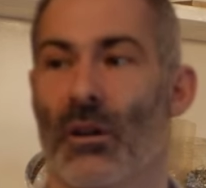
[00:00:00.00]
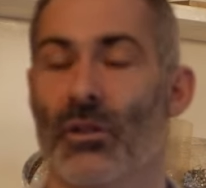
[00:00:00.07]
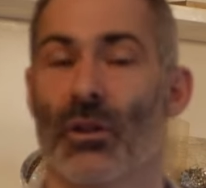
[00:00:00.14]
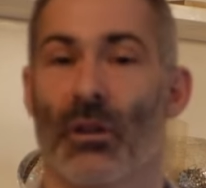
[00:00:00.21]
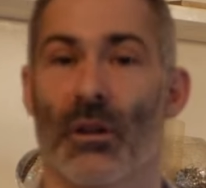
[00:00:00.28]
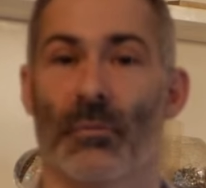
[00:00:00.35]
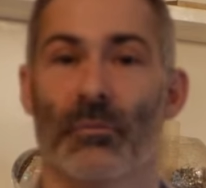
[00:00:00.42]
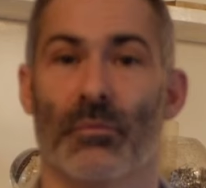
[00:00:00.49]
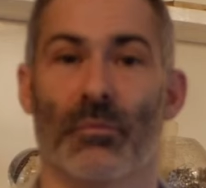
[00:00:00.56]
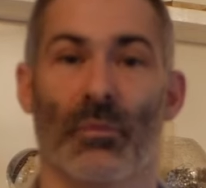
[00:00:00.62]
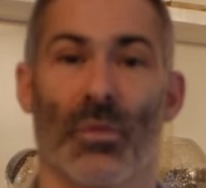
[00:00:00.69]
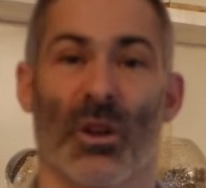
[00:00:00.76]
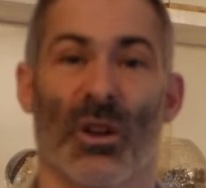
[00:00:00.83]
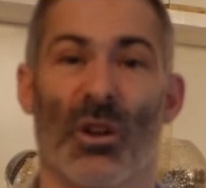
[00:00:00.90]
got a
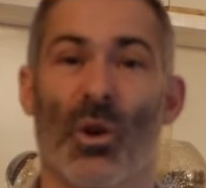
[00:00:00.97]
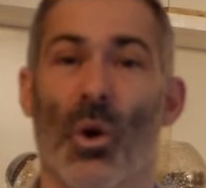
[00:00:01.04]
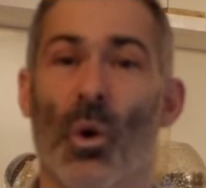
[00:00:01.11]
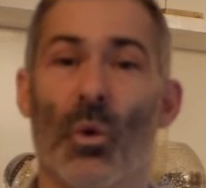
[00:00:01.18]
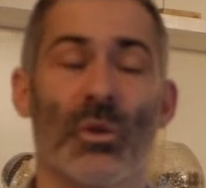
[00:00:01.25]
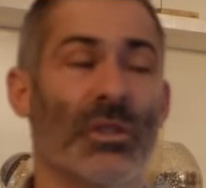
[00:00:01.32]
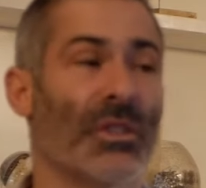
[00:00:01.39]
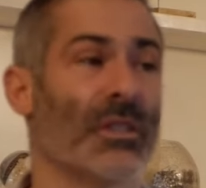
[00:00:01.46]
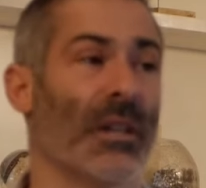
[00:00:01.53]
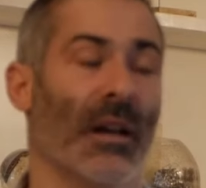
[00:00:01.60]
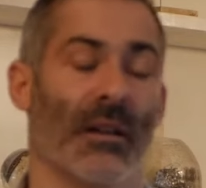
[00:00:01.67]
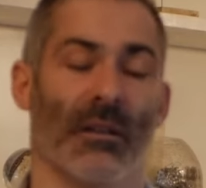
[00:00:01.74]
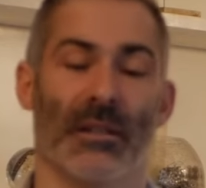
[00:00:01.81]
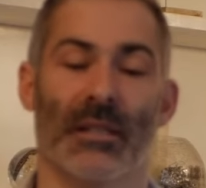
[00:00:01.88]
course,
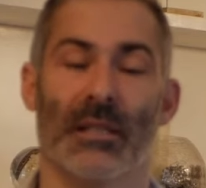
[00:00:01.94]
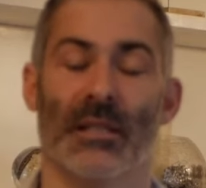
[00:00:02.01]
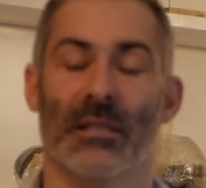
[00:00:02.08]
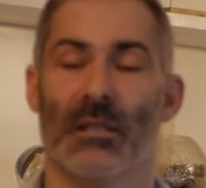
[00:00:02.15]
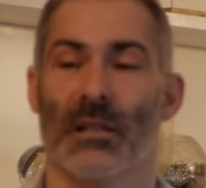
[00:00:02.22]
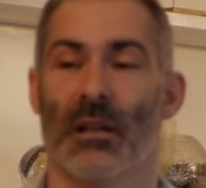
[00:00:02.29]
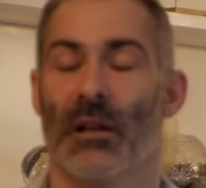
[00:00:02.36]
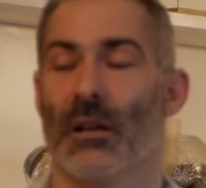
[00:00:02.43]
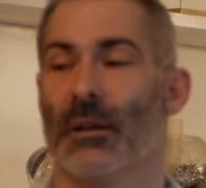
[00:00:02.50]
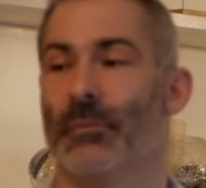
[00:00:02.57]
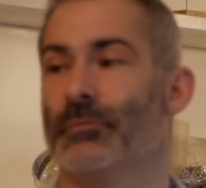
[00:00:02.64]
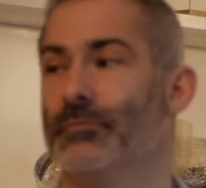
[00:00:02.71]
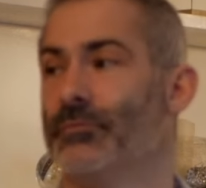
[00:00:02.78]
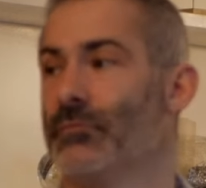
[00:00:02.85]
and I did
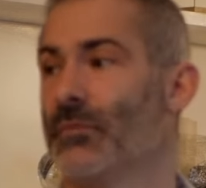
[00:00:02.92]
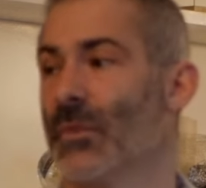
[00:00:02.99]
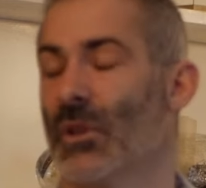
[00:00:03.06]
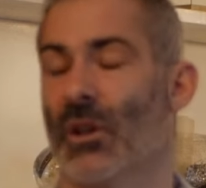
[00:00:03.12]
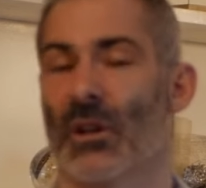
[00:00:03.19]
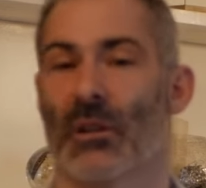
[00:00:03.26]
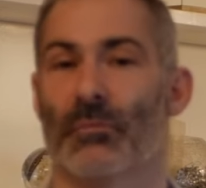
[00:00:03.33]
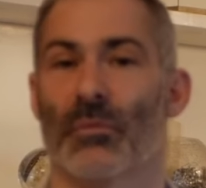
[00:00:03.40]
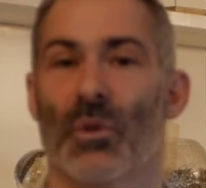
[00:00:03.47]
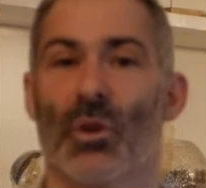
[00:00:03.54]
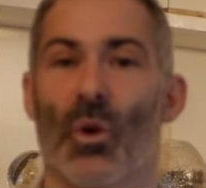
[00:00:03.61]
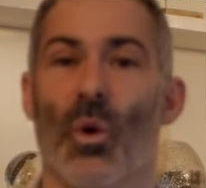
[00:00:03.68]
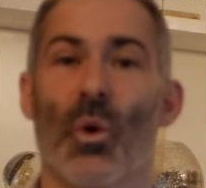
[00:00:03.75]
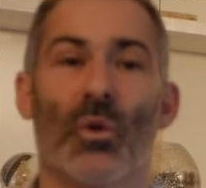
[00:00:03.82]
like a
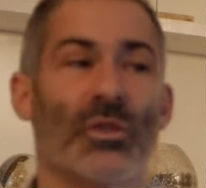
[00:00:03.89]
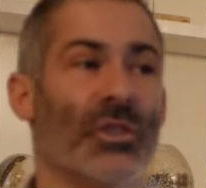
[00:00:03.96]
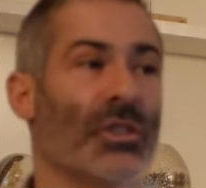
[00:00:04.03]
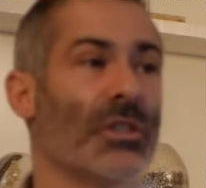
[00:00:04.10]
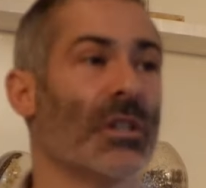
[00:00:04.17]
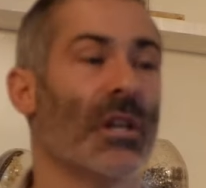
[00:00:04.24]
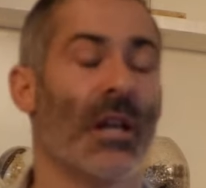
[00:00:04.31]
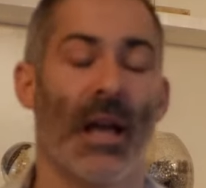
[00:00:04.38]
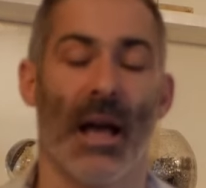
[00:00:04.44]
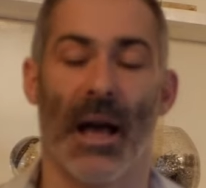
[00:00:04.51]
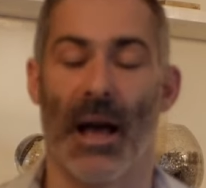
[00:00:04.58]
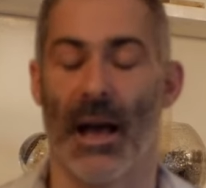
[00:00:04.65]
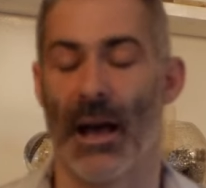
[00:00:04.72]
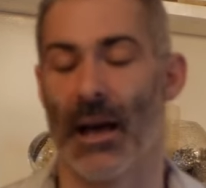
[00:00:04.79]
course,
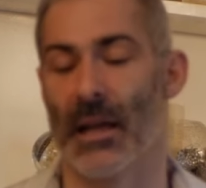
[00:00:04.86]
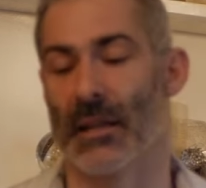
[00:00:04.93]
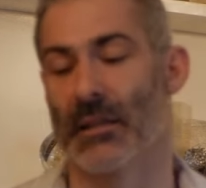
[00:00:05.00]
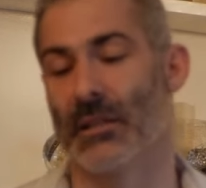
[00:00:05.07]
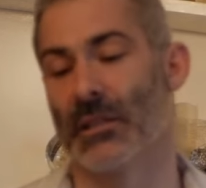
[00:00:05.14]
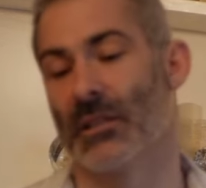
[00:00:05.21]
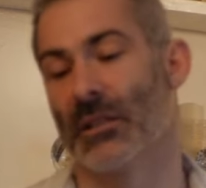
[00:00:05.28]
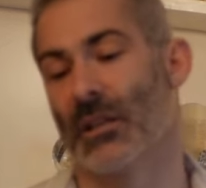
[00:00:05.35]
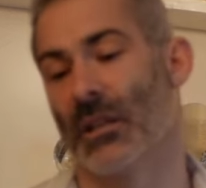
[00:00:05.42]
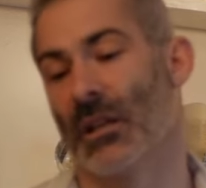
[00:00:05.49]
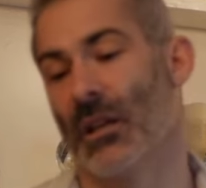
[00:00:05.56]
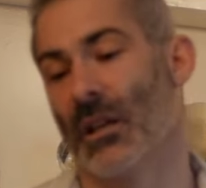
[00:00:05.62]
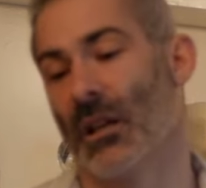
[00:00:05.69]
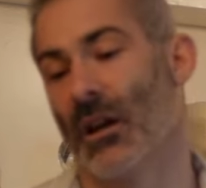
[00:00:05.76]
and
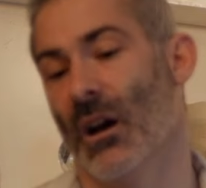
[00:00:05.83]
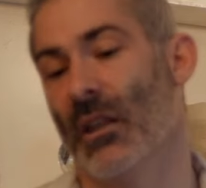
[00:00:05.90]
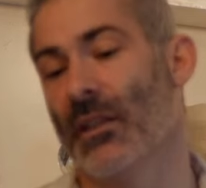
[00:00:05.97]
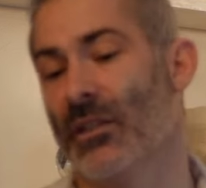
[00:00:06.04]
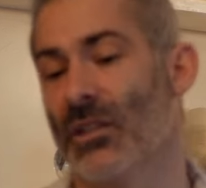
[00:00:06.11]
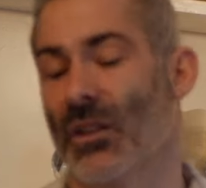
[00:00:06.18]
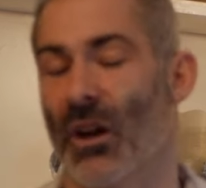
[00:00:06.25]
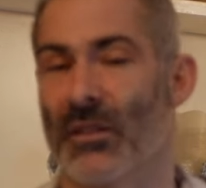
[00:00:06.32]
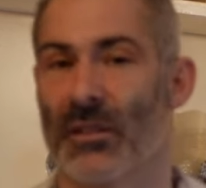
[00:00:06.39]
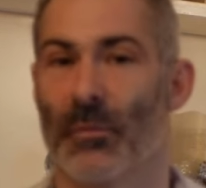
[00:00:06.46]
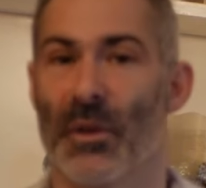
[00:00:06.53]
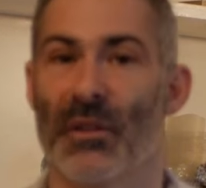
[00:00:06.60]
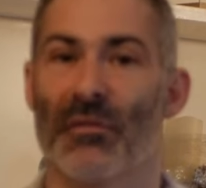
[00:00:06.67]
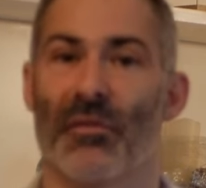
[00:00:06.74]
I then started to
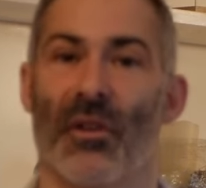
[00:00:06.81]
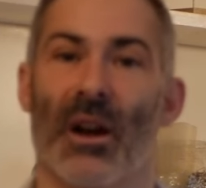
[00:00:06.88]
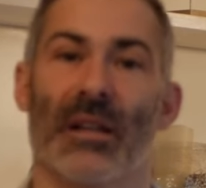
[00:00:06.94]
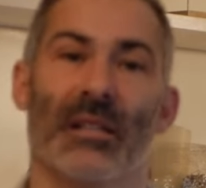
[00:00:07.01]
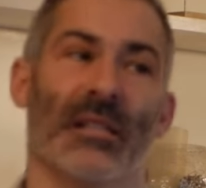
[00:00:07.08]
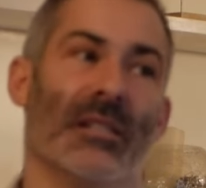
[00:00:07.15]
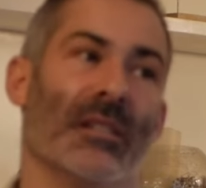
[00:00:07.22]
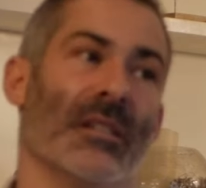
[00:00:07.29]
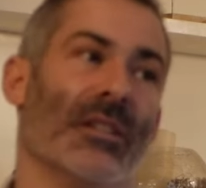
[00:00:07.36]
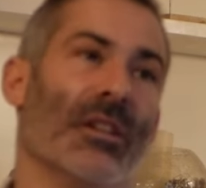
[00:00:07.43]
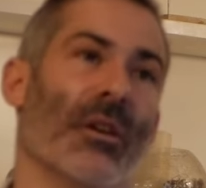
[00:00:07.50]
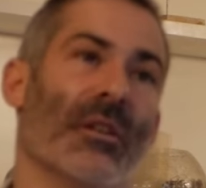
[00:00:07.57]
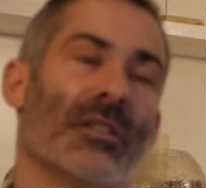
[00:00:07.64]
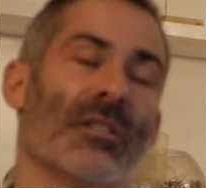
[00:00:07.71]
meet friends, and you
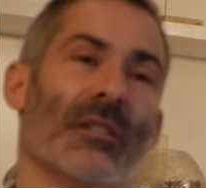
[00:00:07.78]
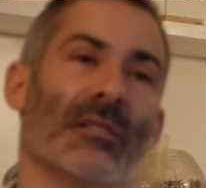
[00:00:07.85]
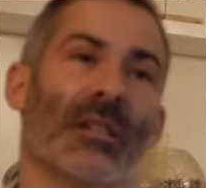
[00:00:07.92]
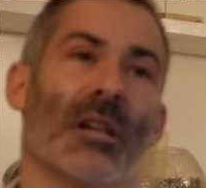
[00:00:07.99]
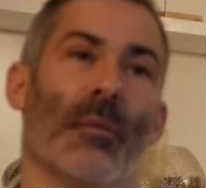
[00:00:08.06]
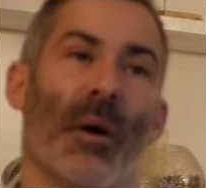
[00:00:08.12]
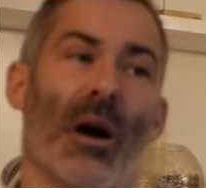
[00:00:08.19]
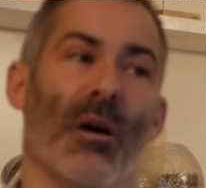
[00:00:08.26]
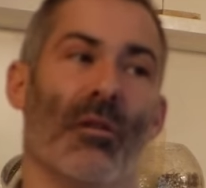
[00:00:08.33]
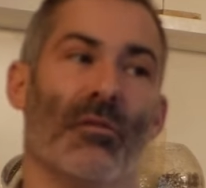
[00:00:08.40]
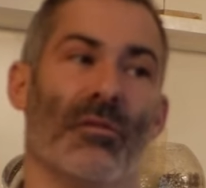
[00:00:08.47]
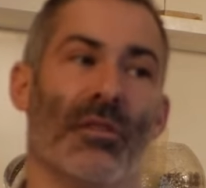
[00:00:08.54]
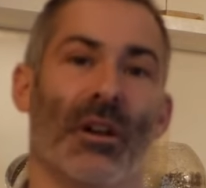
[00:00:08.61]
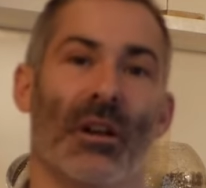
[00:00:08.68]
know, I started to come out
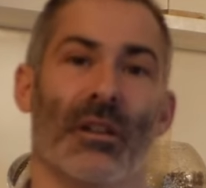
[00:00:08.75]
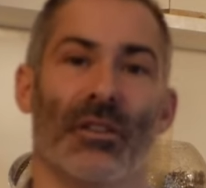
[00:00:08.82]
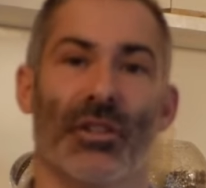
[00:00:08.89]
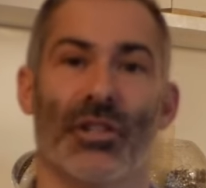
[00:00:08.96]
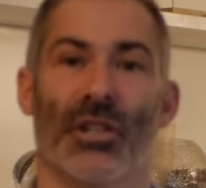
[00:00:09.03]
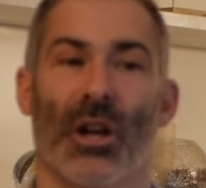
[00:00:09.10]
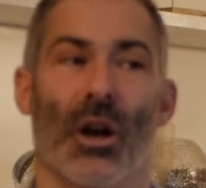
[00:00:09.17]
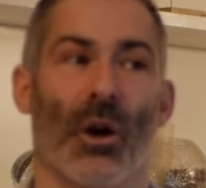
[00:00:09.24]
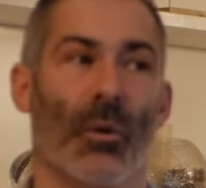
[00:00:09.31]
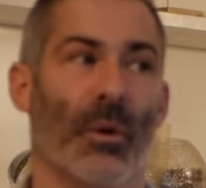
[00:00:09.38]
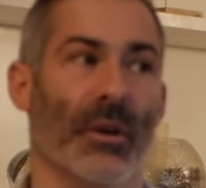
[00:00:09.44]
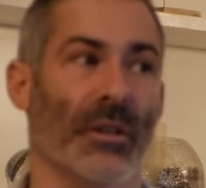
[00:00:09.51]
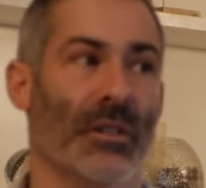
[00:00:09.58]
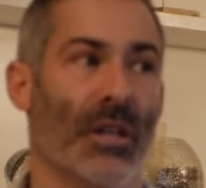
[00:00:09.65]
of shell.
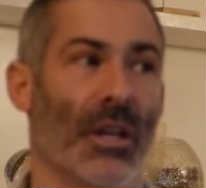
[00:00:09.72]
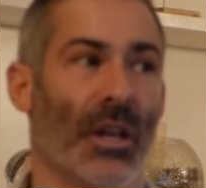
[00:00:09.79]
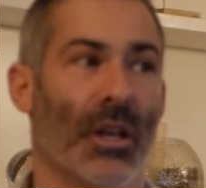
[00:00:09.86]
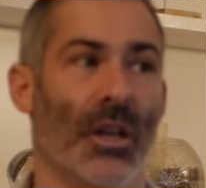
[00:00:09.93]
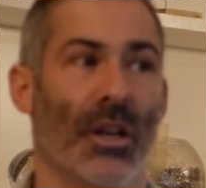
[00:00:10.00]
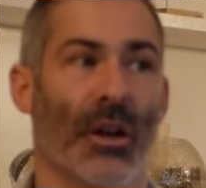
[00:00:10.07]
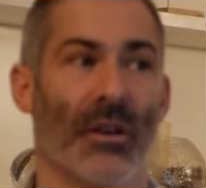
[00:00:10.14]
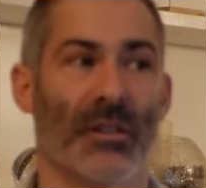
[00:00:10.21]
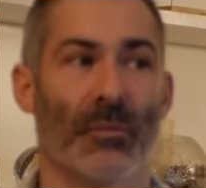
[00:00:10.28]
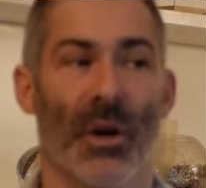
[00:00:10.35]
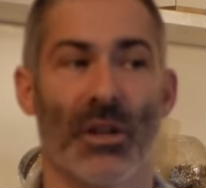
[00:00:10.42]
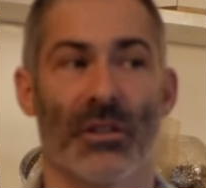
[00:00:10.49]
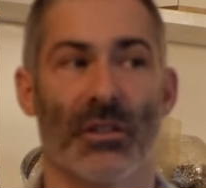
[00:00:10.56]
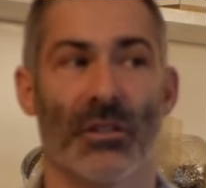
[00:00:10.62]
And you know, as
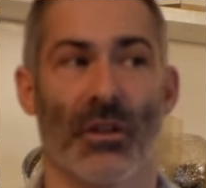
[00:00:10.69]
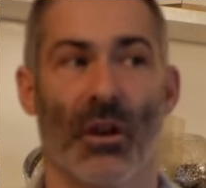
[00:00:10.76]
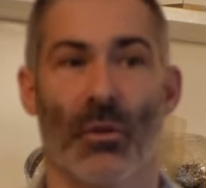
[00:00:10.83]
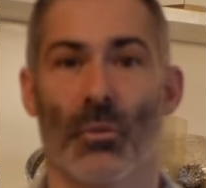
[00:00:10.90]
much as I